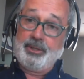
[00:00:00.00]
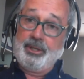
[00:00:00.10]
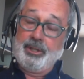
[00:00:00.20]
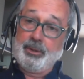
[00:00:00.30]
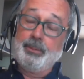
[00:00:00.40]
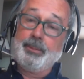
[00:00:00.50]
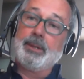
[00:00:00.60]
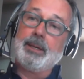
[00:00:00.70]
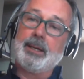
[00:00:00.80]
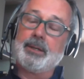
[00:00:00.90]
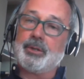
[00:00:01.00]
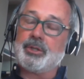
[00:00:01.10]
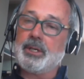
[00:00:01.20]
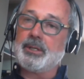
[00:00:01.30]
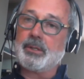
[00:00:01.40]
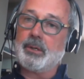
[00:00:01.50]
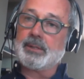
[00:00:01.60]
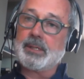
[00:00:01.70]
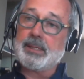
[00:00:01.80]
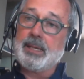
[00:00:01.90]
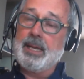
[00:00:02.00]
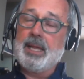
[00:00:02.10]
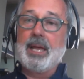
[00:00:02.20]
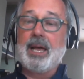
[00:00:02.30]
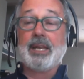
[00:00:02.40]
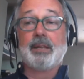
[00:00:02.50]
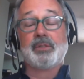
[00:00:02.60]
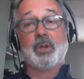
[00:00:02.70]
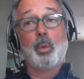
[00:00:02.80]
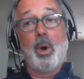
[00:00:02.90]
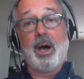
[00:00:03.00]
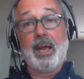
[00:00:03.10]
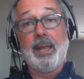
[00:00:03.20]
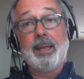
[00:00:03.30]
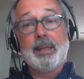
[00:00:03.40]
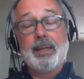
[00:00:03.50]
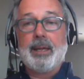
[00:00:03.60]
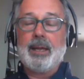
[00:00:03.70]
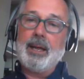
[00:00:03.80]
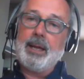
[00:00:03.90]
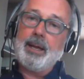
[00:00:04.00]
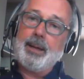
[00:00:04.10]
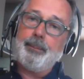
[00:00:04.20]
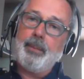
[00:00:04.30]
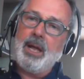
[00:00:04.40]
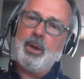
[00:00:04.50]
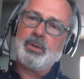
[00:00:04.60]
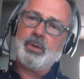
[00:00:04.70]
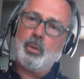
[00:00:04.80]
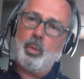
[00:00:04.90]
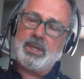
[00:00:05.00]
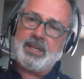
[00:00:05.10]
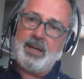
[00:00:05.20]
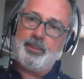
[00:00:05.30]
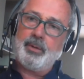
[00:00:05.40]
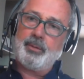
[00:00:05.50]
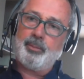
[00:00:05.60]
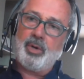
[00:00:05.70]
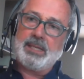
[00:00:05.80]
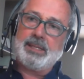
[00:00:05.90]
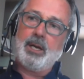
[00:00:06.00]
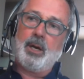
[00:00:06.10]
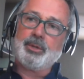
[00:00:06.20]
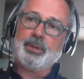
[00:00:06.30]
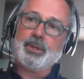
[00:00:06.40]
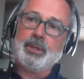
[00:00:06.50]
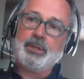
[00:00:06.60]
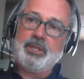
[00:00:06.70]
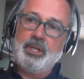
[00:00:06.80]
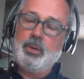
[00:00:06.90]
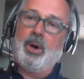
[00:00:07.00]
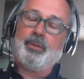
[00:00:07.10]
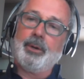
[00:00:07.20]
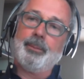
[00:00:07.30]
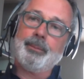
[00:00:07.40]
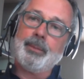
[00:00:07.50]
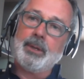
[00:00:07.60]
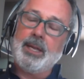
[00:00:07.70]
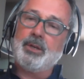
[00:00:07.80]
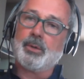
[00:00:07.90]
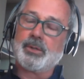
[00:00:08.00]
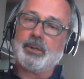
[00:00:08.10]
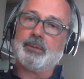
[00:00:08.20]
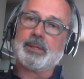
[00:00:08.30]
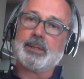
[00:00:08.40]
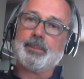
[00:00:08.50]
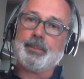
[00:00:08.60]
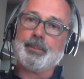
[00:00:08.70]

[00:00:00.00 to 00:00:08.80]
to you and your shared services? And if so, why? And also, what type of pricing option do you offer in your services?